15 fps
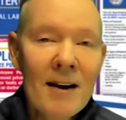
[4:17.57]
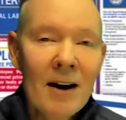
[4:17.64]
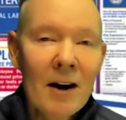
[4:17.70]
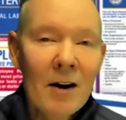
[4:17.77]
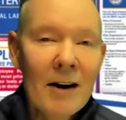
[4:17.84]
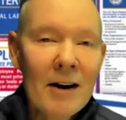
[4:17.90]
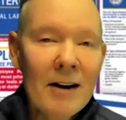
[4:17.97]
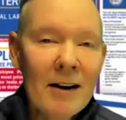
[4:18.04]

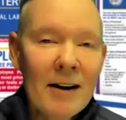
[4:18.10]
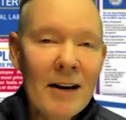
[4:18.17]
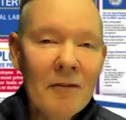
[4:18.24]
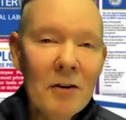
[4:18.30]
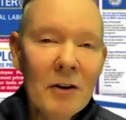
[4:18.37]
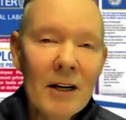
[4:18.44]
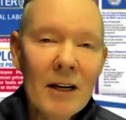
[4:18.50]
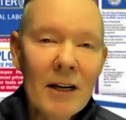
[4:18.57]
All right, if
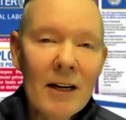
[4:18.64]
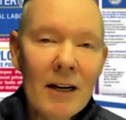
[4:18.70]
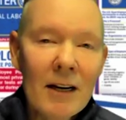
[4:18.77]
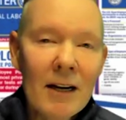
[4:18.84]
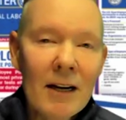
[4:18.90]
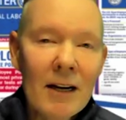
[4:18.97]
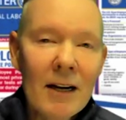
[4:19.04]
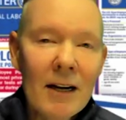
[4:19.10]
you need
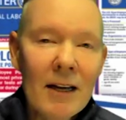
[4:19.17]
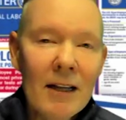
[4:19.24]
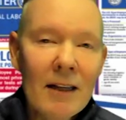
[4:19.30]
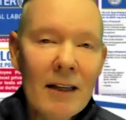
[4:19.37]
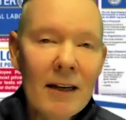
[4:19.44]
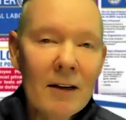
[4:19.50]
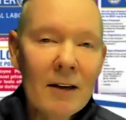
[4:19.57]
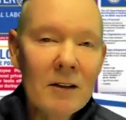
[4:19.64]

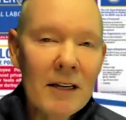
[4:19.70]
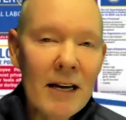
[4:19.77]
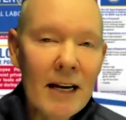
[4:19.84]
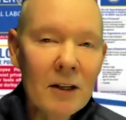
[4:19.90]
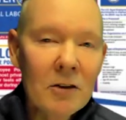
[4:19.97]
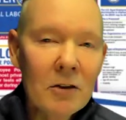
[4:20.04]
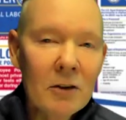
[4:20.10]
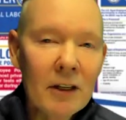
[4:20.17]
anything else
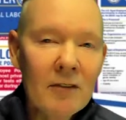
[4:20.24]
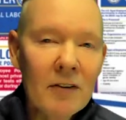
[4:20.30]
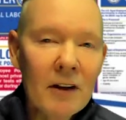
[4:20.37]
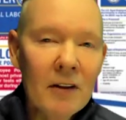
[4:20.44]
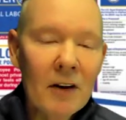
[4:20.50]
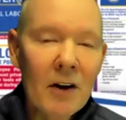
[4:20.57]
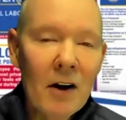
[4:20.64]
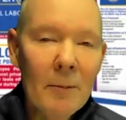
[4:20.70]
answered, leave it in
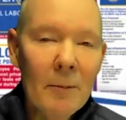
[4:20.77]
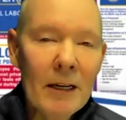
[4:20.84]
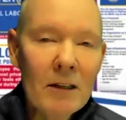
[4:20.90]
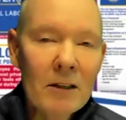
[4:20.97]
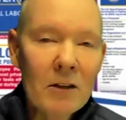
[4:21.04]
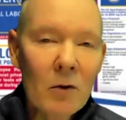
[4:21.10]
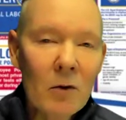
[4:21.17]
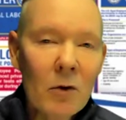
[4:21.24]
the
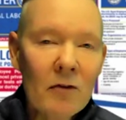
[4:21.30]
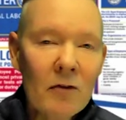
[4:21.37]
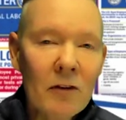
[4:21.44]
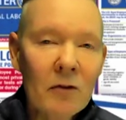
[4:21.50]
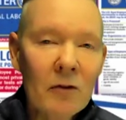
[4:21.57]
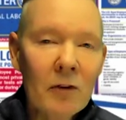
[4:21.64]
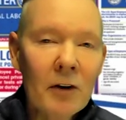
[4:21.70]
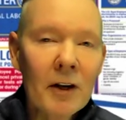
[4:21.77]
comments, or feel
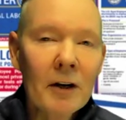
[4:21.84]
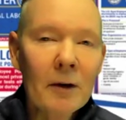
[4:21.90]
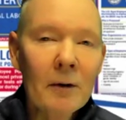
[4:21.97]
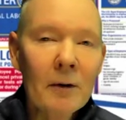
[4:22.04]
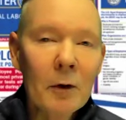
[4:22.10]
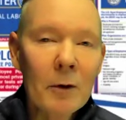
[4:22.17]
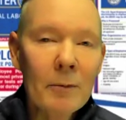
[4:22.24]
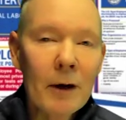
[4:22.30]
free to
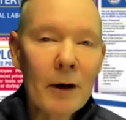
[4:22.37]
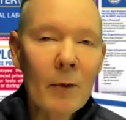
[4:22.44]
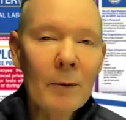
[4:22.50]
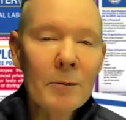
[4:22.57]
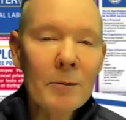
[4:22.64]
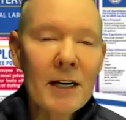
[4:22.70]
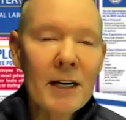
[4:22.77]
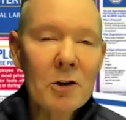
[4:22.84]
go to my
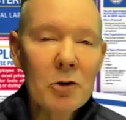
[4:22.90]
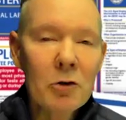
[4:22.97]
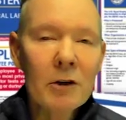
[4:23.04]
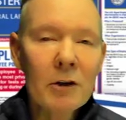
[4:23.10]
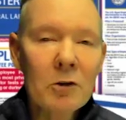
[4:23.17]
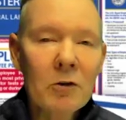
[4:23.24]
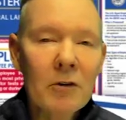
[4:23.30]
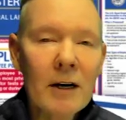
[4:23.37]
website,
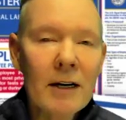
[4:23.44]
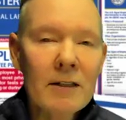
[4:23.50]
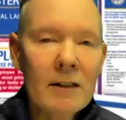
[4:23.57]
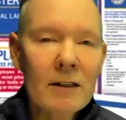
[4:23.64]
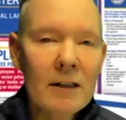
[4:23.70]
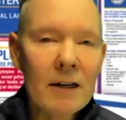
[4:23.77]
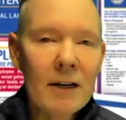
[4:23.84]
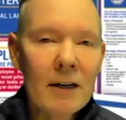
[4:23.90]

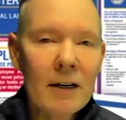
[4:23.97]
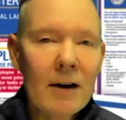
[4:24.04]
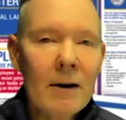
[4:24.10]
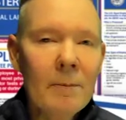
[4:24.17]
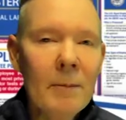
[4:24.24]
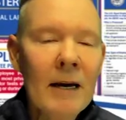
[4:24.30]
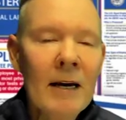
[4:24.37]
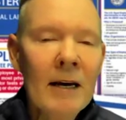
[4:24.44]

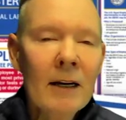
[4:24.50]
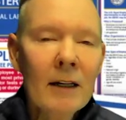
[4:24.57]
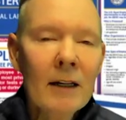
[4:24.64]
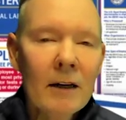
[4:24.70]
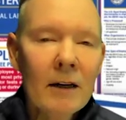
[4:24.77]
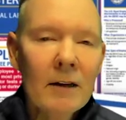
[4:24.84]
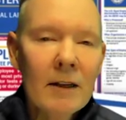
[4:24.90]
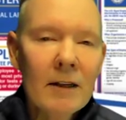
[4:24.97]
tracerized.com, click
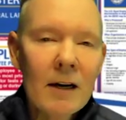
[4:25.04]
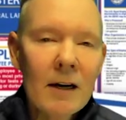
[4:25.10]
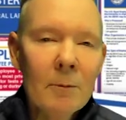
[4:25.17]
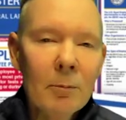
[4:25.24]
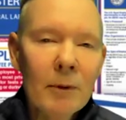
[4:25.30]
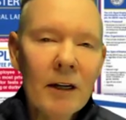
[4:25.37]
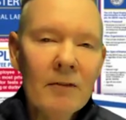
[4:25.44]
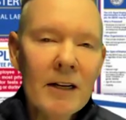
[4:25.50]
on the
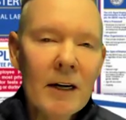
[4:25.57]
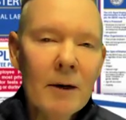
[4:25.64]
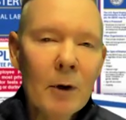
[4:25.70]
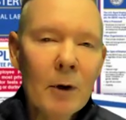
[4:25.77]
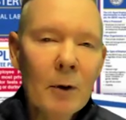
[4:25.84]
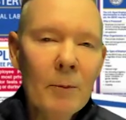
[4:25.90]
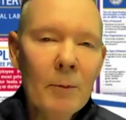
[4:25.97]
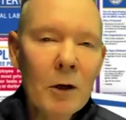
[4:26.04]
top left
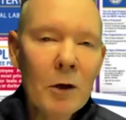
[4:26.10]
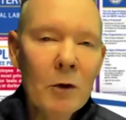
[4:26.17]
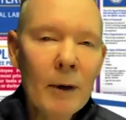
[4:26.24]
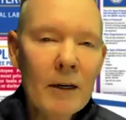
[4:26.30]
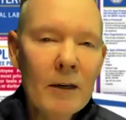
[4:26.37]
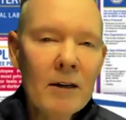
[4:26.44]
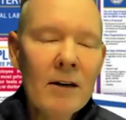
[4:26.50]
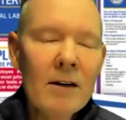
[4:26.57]
hamburger menu
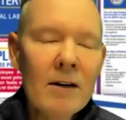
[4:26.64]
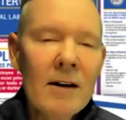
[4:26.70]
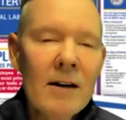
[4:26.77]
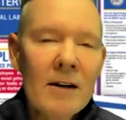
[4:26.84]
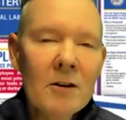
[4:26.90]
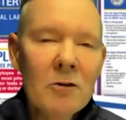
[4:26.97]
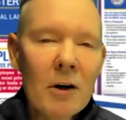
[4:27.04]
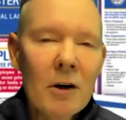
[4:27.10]
button,
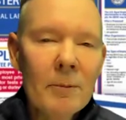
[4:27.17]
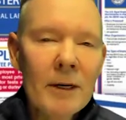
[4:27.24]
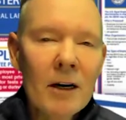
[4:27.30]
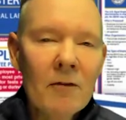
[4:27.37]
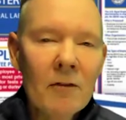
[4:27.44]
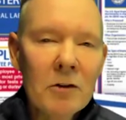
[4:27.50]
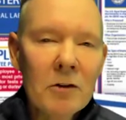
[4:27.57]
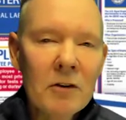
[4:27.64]
drop
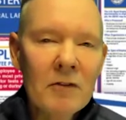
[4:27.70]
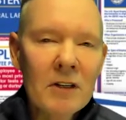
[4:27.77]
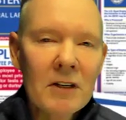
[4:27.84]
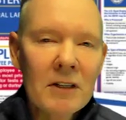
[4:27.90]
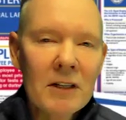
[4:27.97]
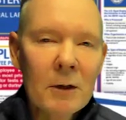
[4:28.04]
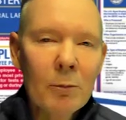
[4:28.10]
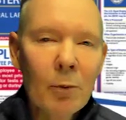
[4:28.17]
down for
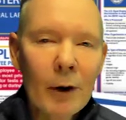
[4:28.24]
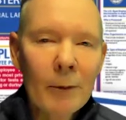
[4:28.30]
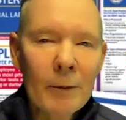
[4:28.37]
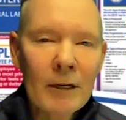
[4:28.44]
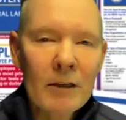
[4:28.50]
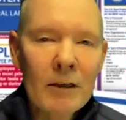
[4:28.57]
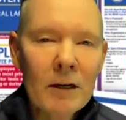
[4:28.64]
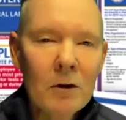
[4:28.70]
services and
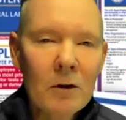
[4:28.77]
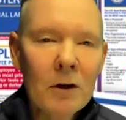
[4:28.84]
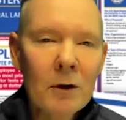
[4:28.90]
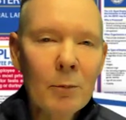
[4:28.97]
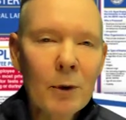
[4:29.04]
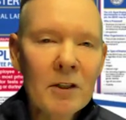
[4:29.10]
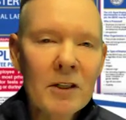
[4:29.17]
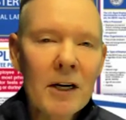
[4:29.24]
appointments, and you can
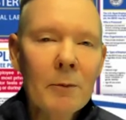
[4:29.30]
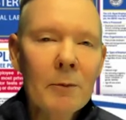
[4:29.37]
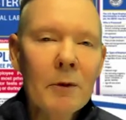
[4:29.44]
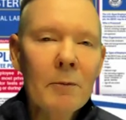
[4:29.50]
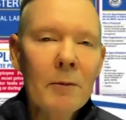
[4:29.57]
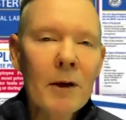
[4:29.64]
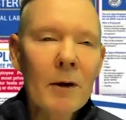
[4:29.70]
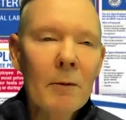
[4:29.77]
book time with
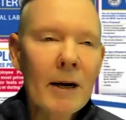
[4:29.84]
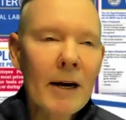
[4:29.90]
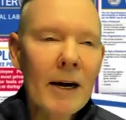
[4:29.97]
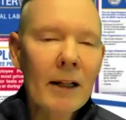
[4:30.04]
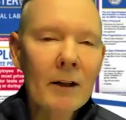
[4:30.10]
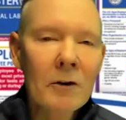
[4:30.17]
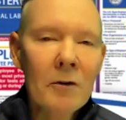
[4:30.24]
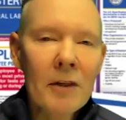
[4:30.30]
me on my
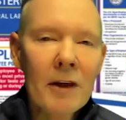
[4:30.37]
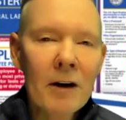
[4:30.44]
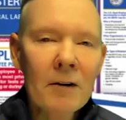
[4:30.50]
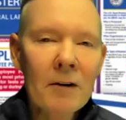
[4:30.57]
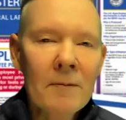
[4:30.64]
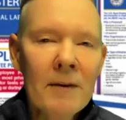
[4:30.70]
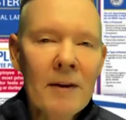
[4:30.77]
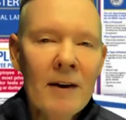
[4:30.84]
calendar
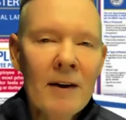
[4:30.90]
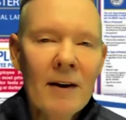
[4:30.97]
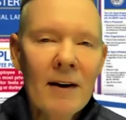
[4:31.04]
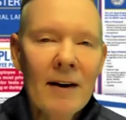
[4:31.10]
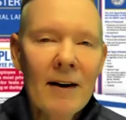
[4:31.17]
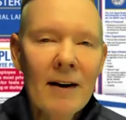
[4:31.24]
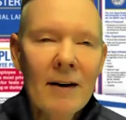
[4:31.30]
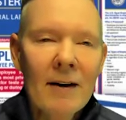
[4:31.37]
there.
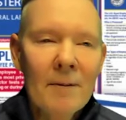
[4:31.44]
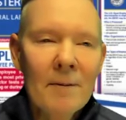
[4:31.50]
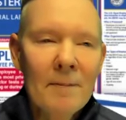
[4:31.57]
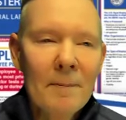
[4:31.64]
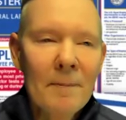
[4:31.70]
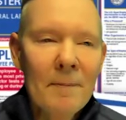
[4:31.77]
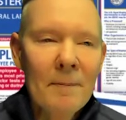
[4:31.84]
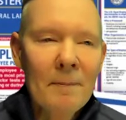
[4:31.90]

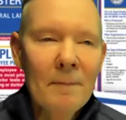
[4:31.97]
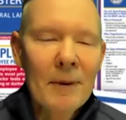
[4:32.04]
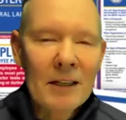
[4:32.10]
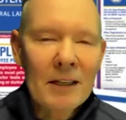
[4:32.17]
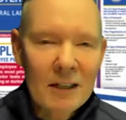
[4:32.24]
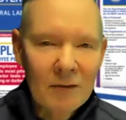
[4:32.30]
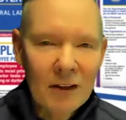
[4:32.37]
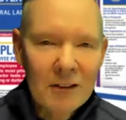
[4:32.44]

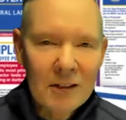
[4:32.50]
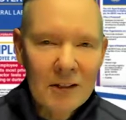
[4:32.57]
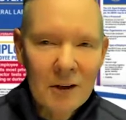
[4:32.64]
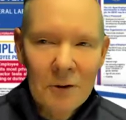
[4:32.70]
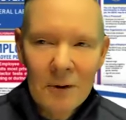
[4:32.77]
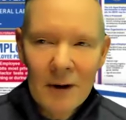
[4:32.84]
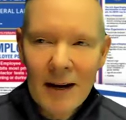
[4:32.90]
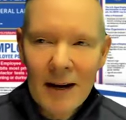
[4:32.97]
Best of luck to
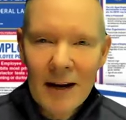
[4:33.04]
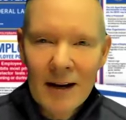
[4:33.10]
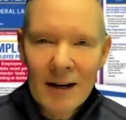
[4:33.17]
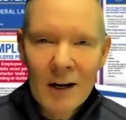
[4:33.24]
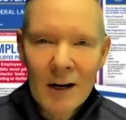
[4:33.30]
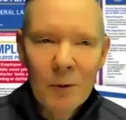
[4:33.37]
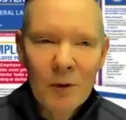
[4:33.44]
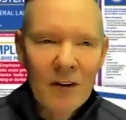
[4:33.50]
you, and I
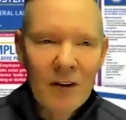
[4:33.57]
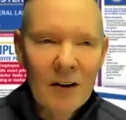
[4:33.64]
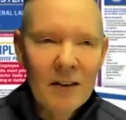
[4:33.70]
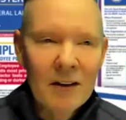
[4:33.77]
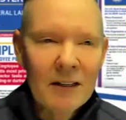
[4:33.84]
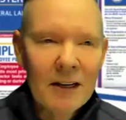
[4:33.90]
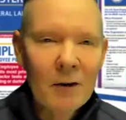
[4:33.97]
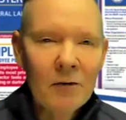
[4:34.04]
hope you found
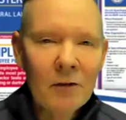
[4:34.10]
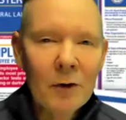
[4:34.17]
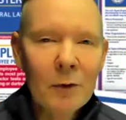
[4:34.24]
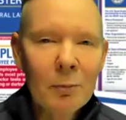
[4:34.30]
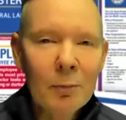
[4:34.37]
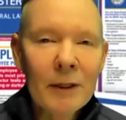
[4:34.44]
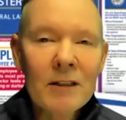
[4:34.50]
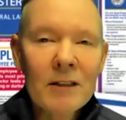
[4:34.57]
this
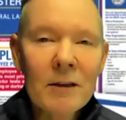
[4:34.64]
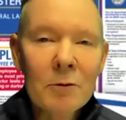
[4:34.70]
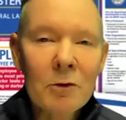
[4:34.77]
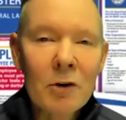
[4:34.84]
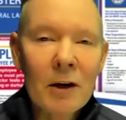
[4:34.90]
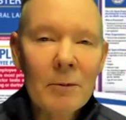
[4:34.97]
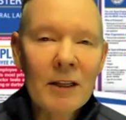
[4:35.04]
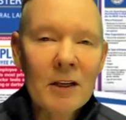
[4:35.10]
helpful. Please
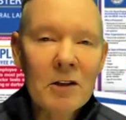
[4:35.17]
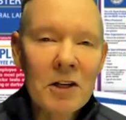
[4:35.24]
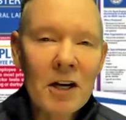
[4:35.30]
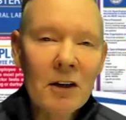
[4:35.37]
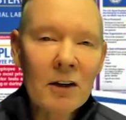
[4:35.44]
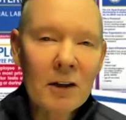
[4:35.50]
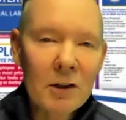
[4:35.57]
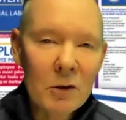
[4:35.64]
subscribe to the
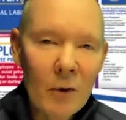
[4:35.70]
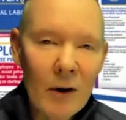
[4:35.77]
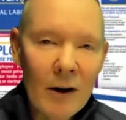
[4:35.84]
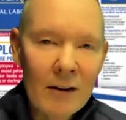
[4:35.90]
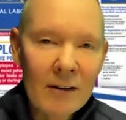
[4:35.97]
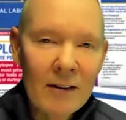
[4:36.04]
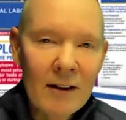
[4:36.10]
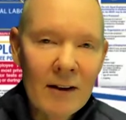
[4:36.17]
channel as
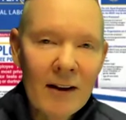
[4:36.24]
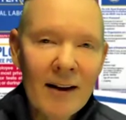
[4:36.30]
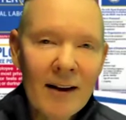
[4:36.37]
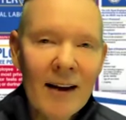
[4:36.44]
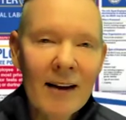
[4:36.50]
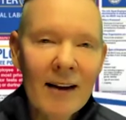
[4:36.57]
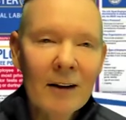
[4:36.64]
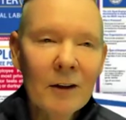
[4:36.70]
well,
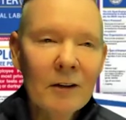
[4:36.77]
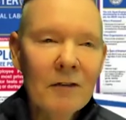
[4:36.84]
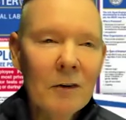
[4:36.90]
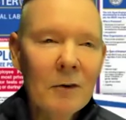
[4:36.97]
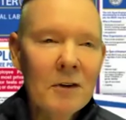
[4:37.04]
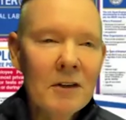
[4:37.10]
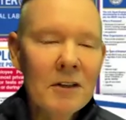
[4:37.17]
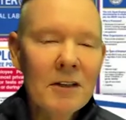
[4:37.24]
and I look
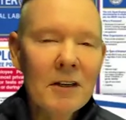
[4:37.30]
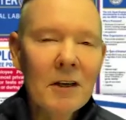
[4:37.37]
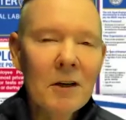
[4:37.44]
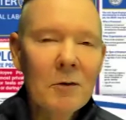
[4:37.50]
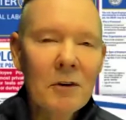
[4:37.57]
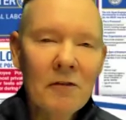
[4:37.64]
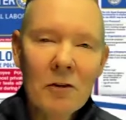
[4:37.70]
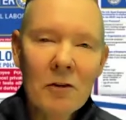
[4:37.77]
forward to seeing you
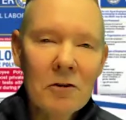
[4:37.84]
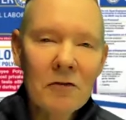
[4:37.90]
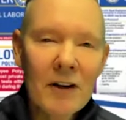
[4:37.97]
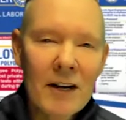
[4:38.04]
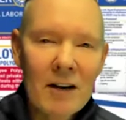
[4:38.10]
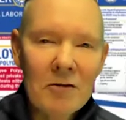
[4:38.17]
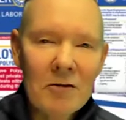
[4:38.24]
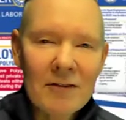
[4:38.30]
in future
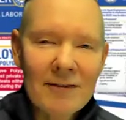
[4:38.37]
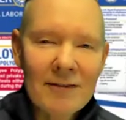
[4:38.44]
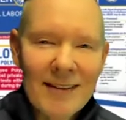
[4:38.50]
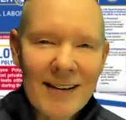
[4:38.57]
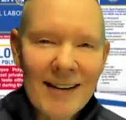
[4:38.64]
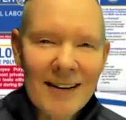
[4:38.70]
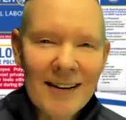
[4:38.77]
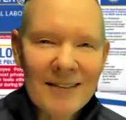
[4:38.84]
videos.
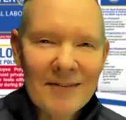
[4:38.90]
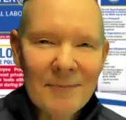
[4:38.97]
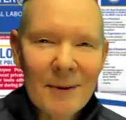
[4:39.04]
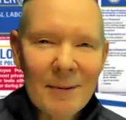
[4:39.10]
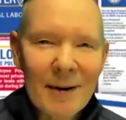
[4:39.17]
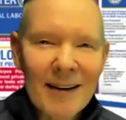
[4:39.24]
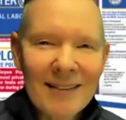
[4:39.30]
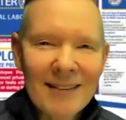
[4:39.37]
Take care.
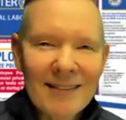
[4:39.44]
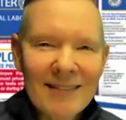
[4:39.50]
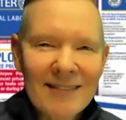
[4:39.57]
Bye-bye.